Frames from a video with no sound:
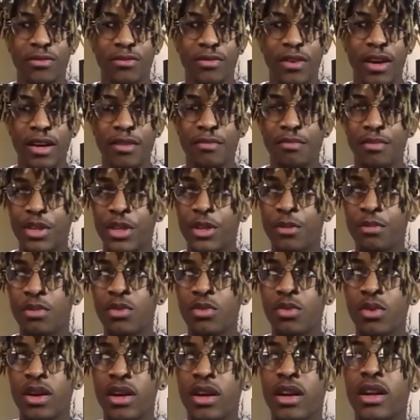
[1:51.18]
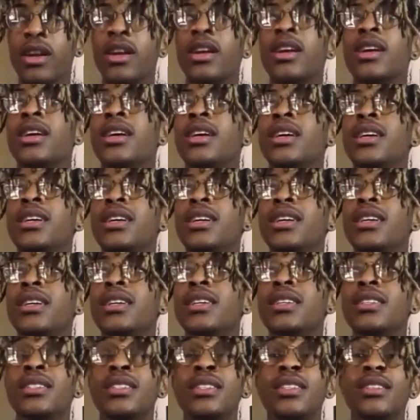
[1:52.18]
Find people where
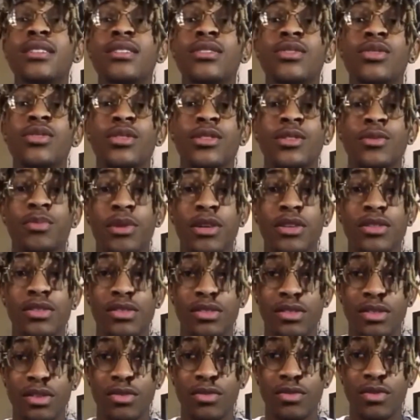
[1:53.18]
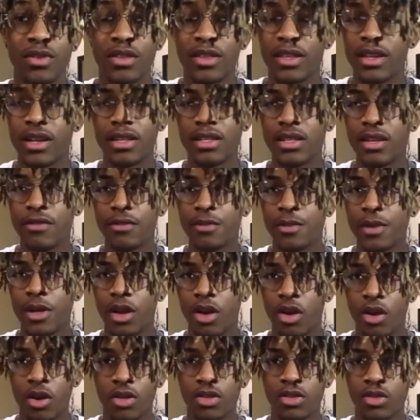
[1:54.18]
it's easy to express yourself with. It doesn't have to be a
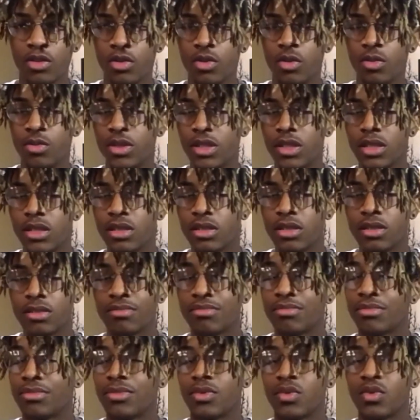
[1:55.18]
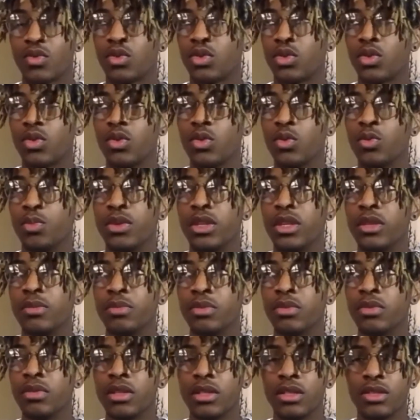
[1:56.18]
large group. Just 2
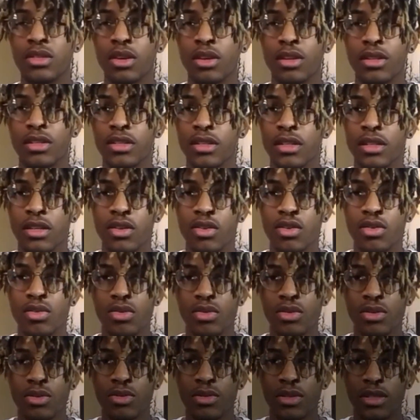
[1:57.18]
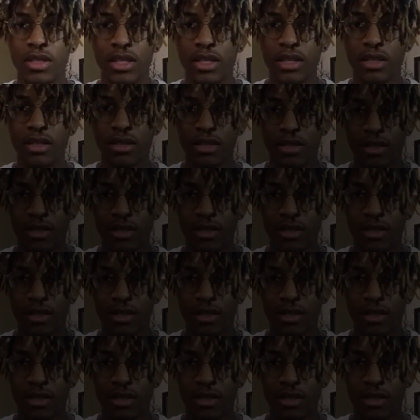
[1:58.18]
people is honestly all you need.